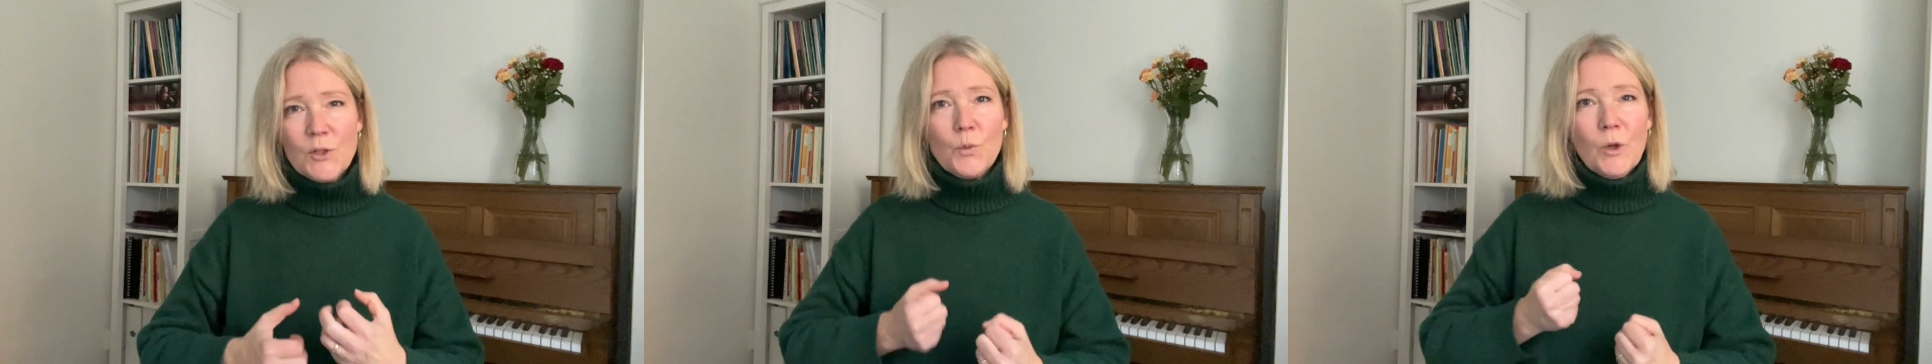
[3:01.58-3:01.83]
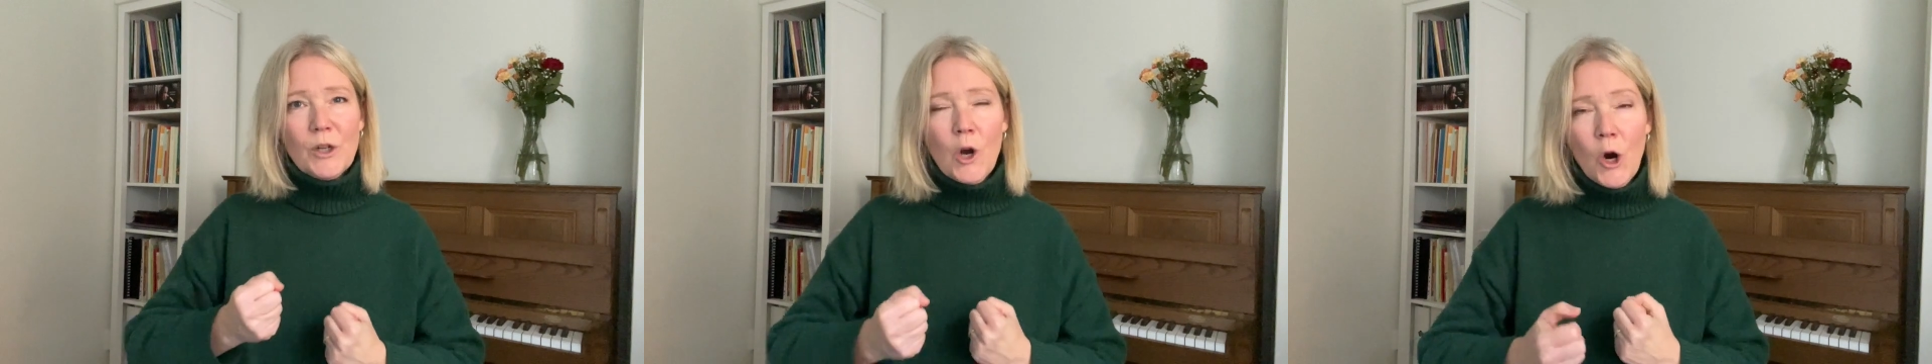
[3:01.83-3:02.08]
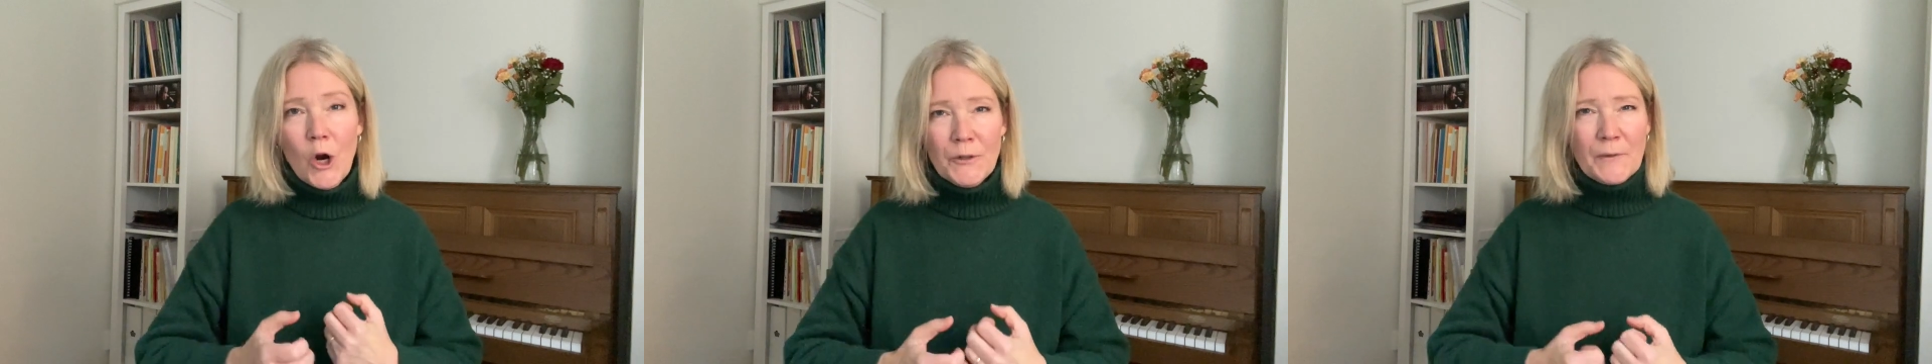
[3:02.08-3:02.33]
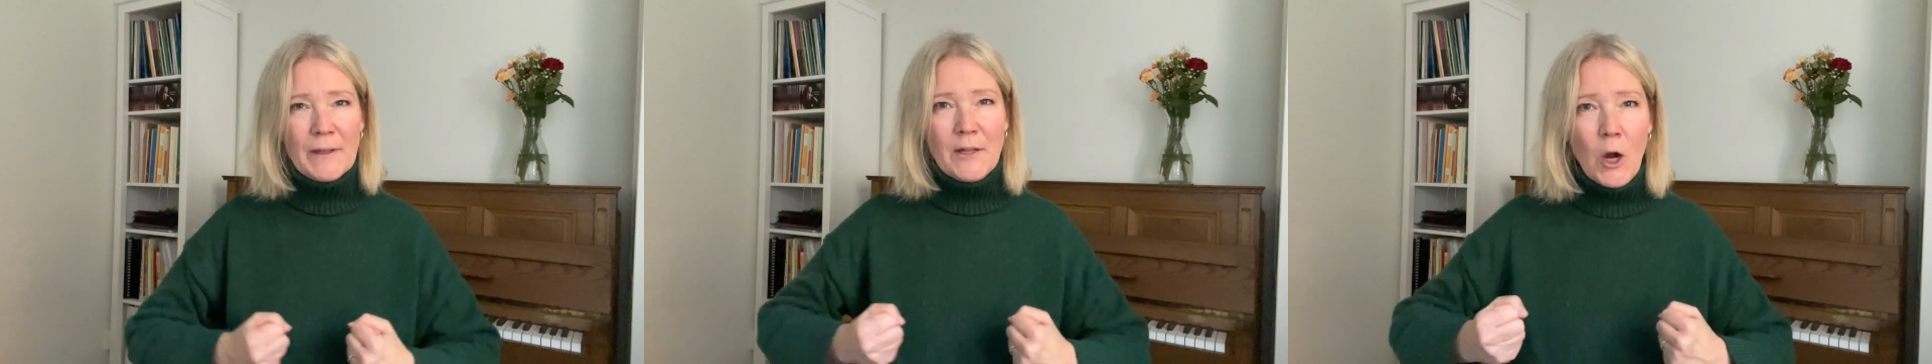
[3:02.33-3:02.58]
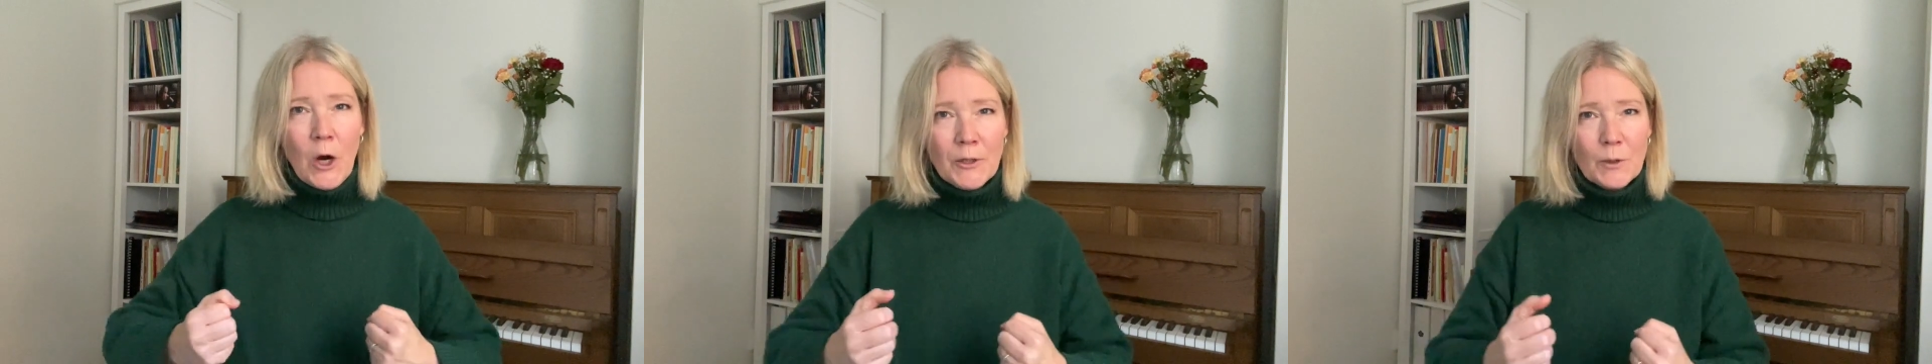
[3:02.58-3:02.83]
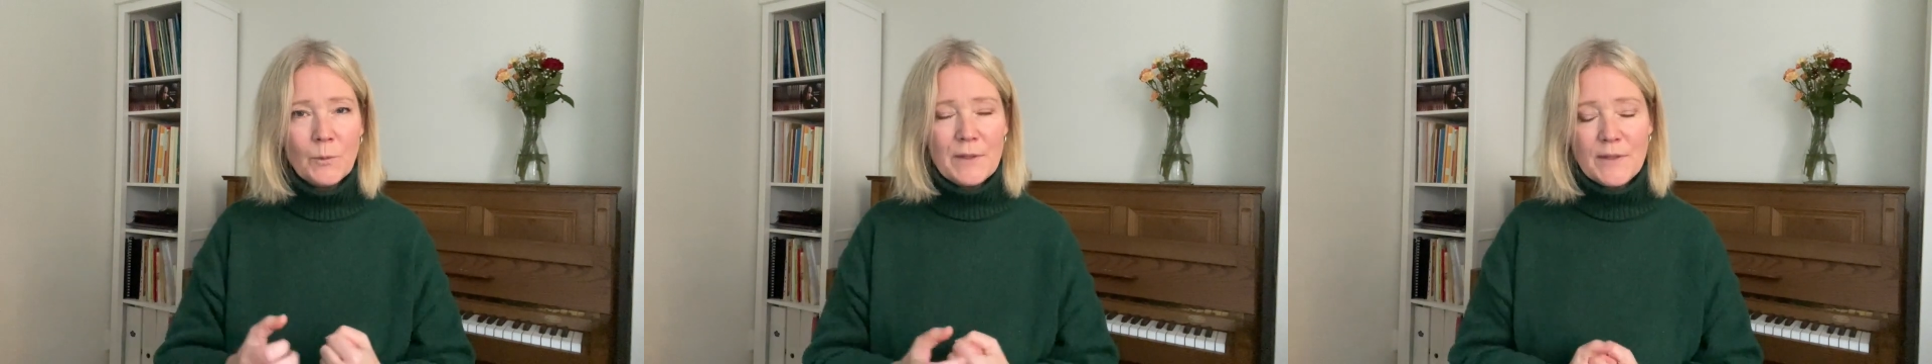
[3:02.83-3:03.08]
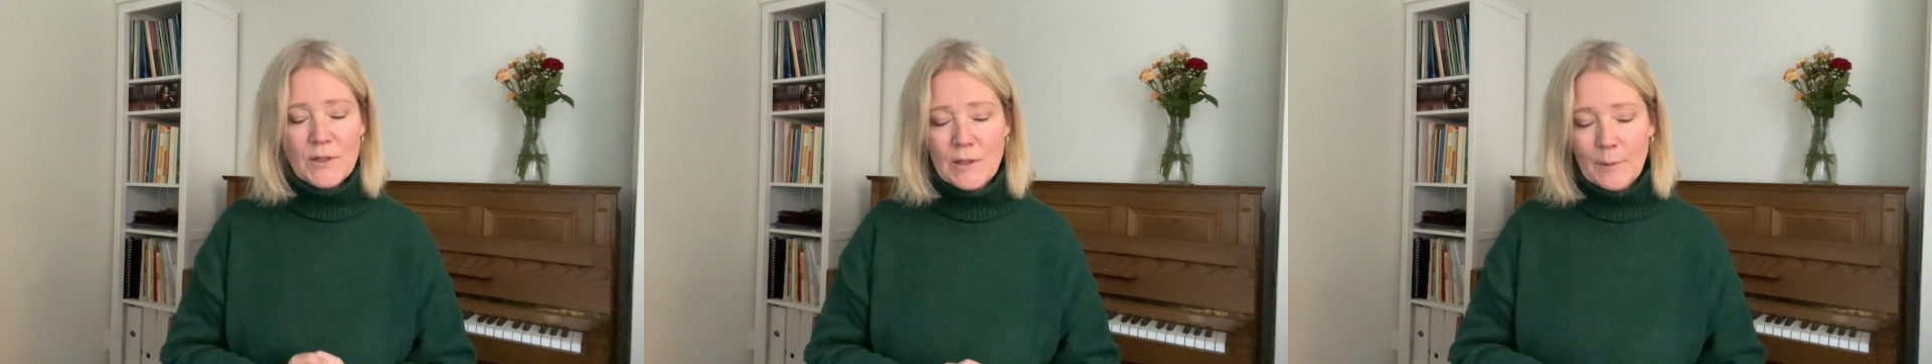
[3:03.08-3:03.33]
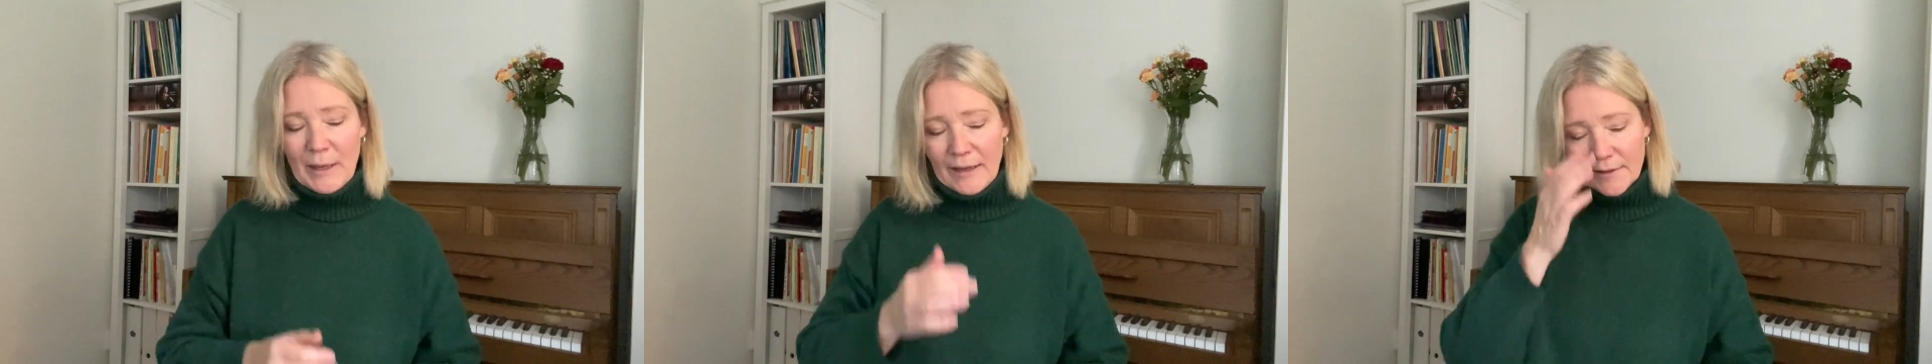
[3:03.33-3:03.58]
work harder and harder with
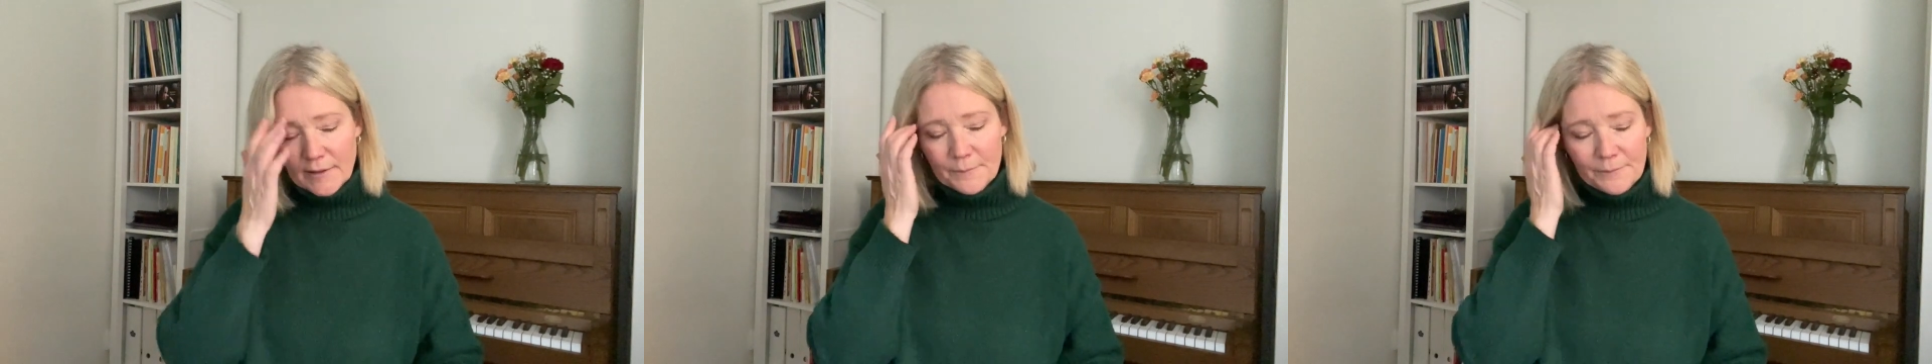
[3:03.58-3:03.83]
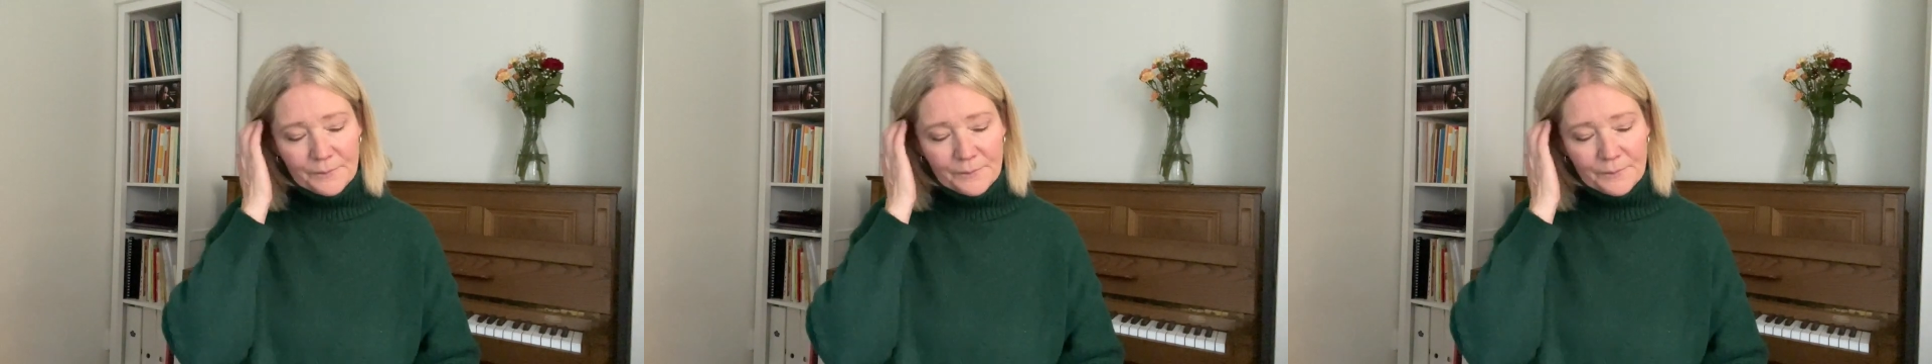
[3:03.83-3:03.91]
stomach.